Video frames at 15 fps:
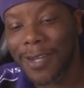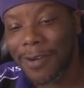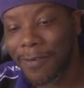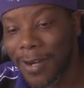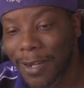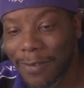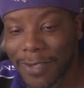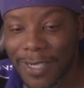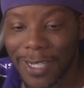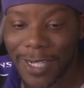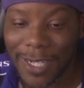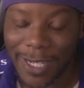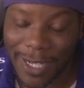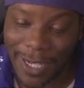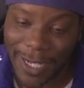Ravens
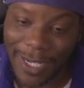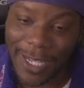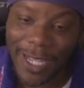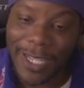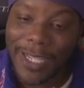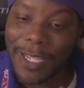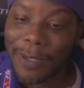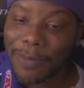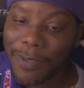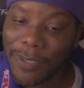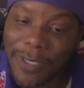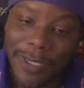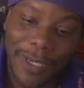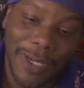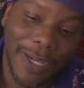un, un gatekeepers.